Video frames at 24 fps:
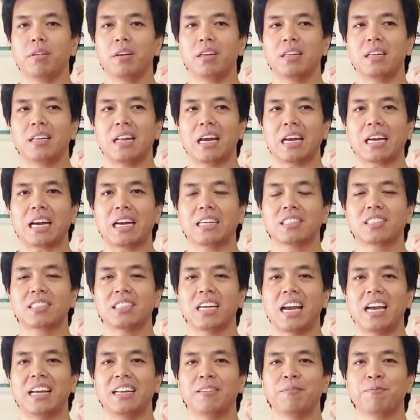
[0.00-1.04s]
like I
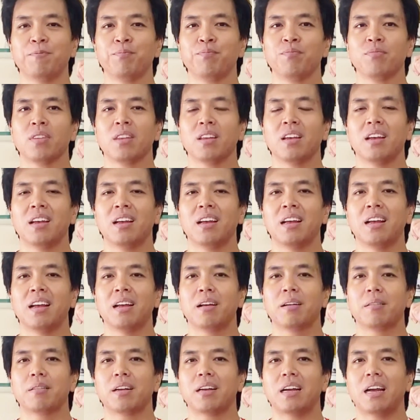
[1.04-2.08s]
said,
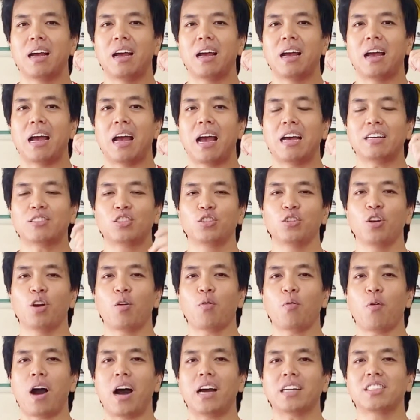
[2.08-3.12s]
as you're
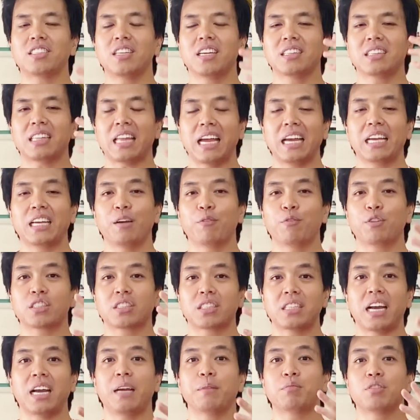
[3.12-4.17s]
watching, thank you for
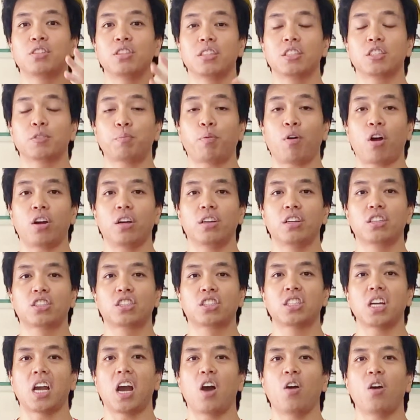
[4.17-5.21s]
staying to this part of the
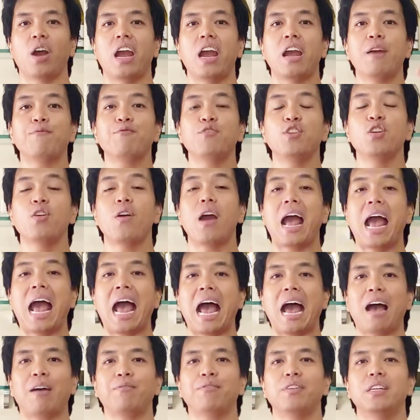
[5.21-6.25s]
show. If you
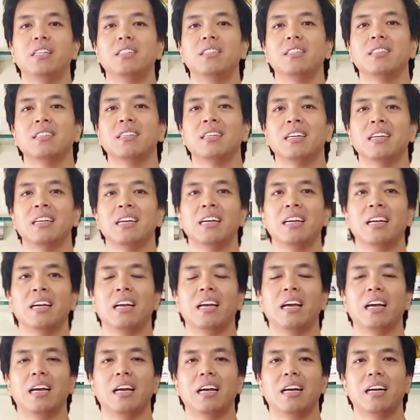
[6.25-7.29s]
haven't
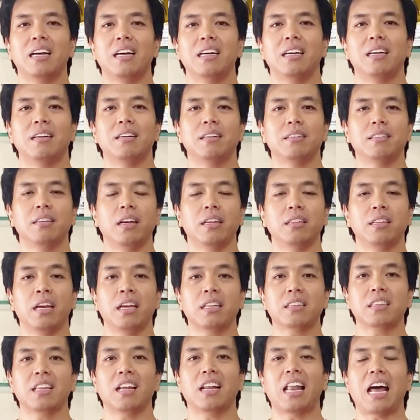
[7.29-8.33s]

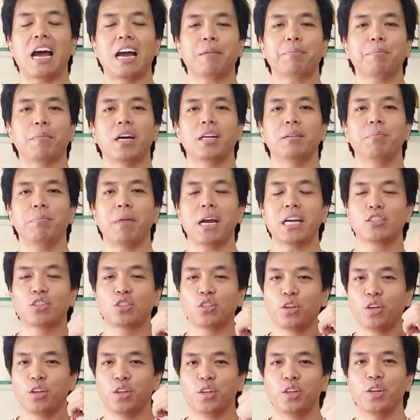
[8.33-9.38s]
hit the like button, make
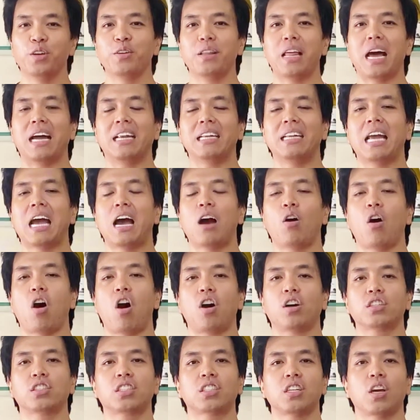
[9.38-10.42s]
sure you do that now.
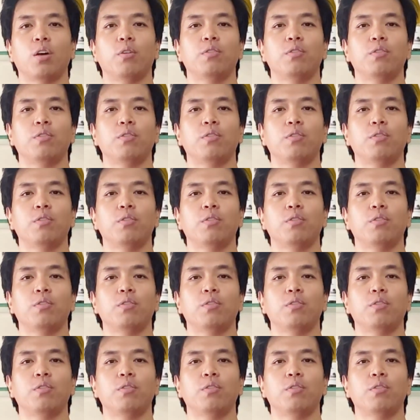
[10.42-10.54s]
Also,